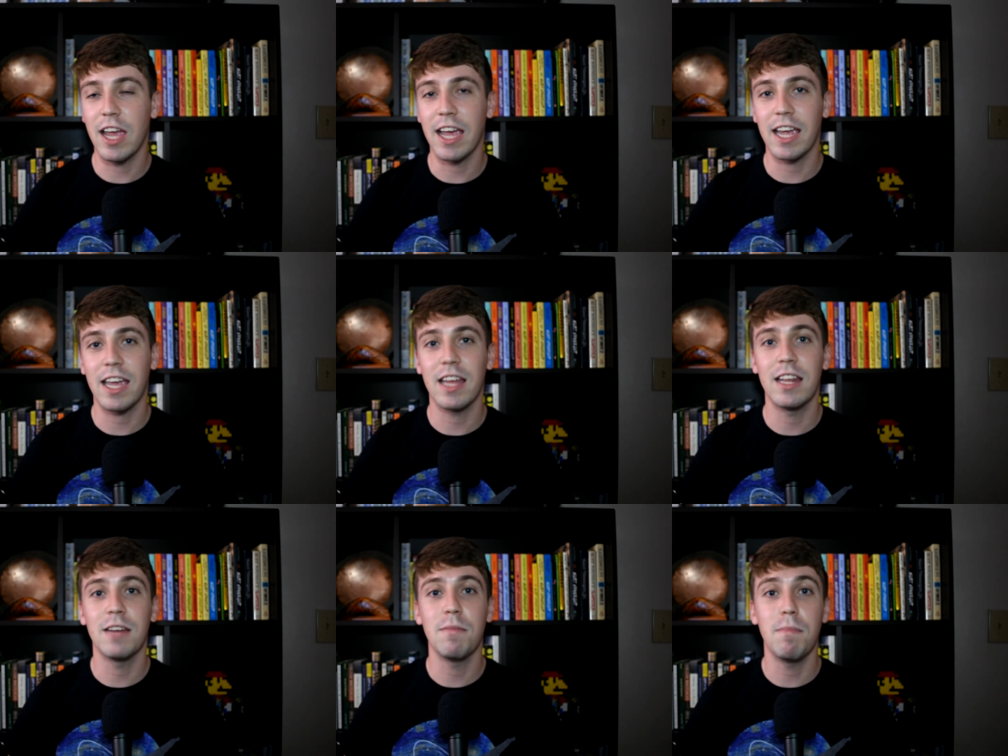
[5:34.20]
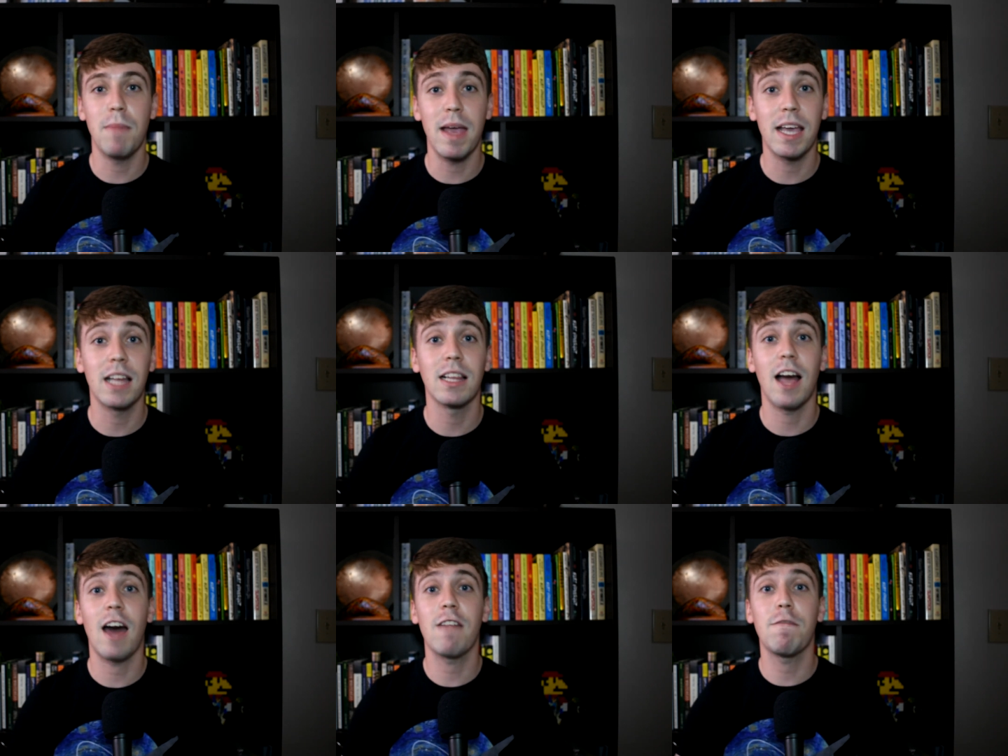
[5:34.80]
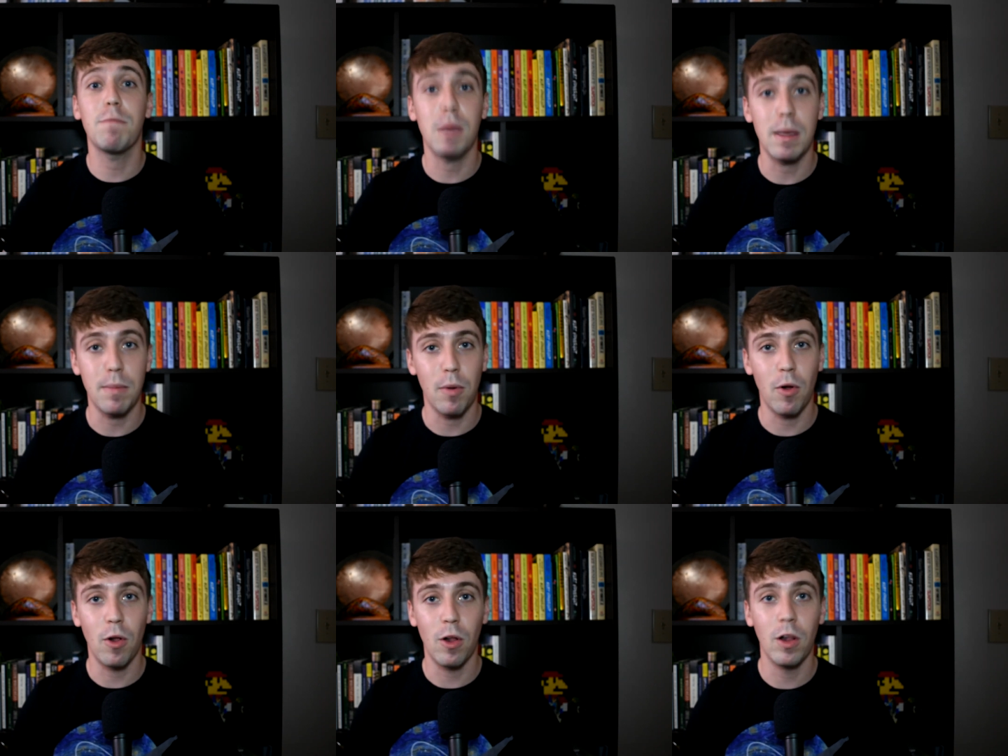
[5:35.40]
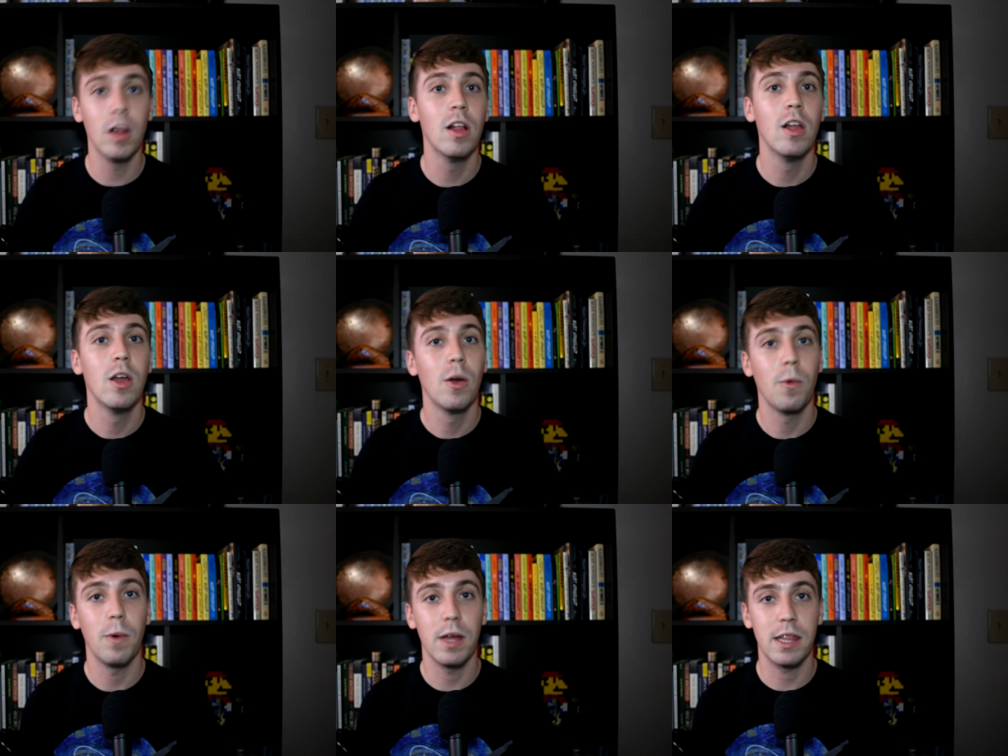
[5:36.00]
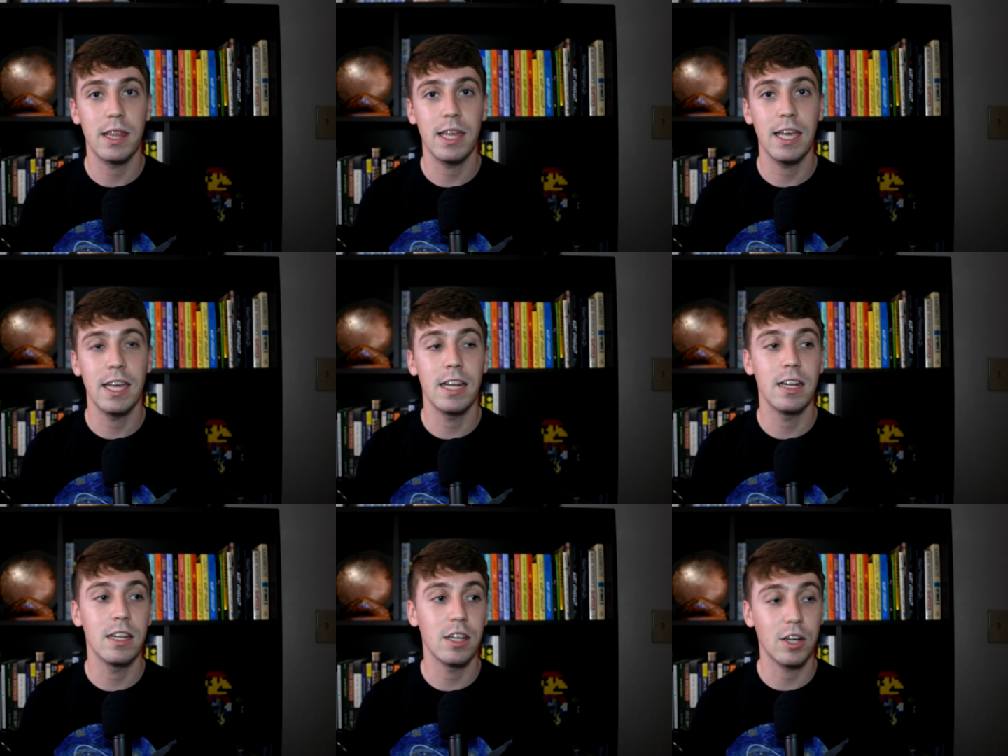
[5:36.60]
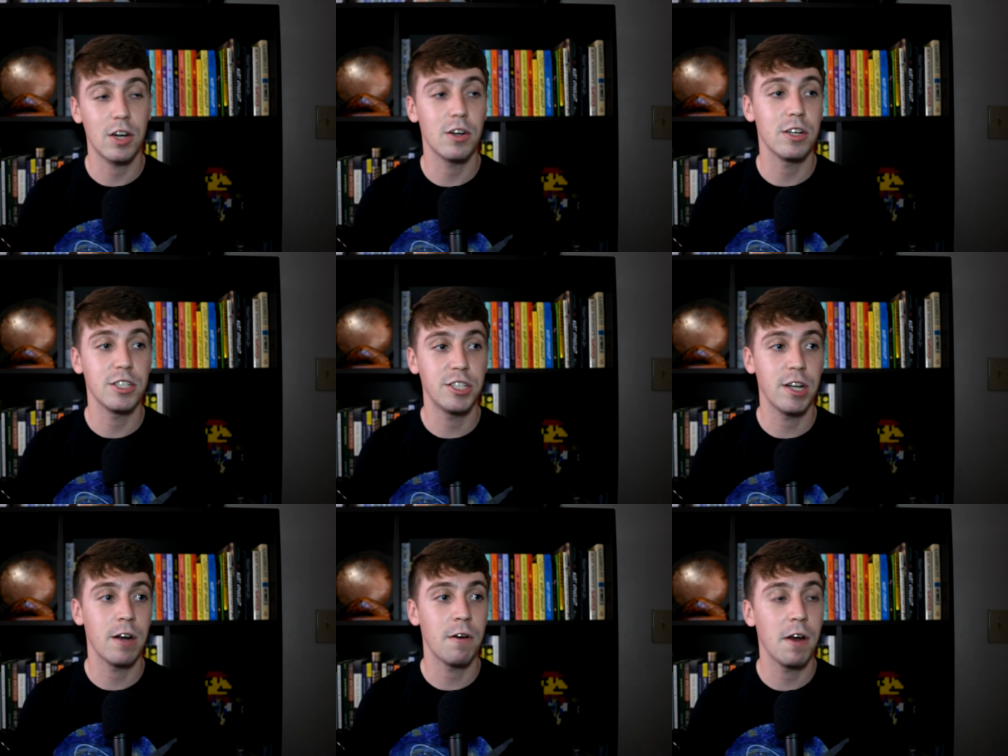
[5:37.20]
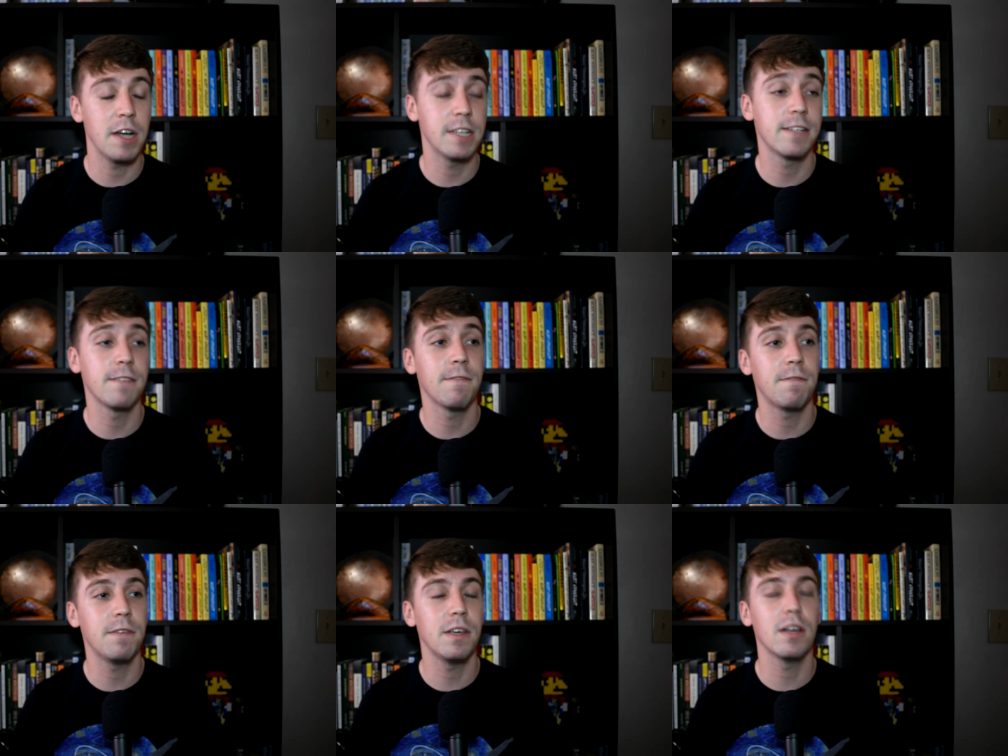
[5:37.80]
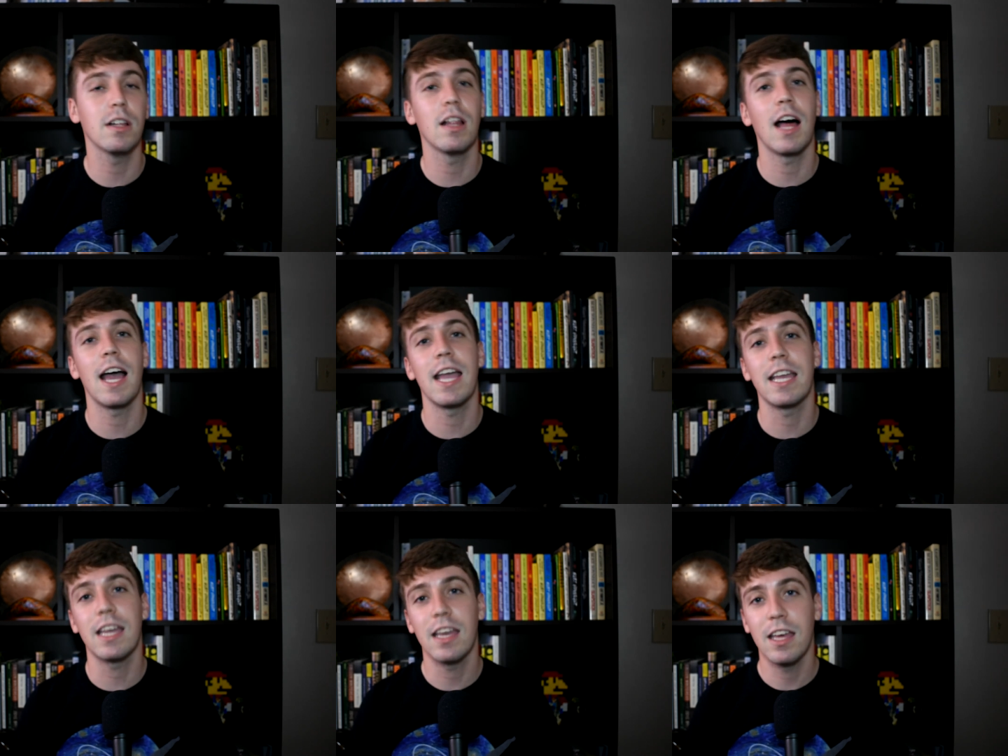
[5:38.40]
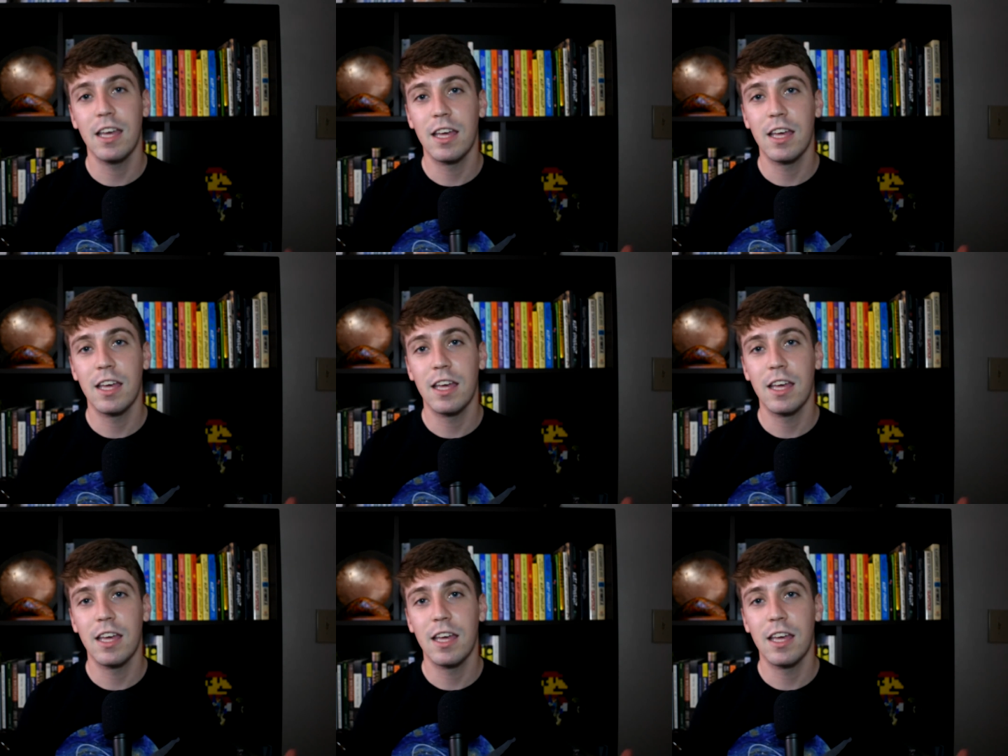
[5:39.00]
it can make a lot of people within the current generation feel like